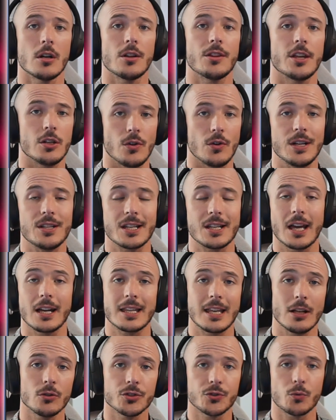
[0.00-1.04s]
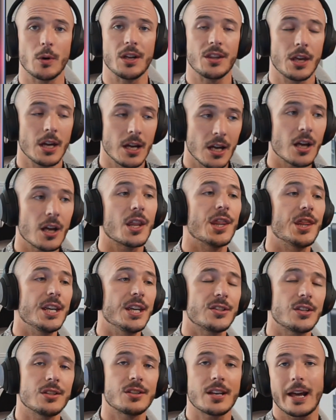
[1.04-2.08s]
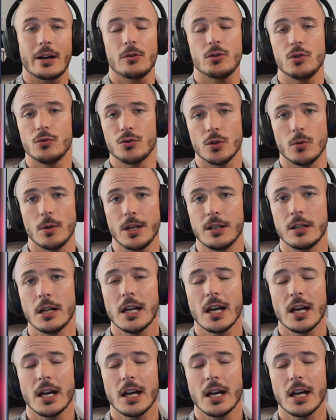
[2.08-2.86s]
that you need to get kills with, this is how you do it.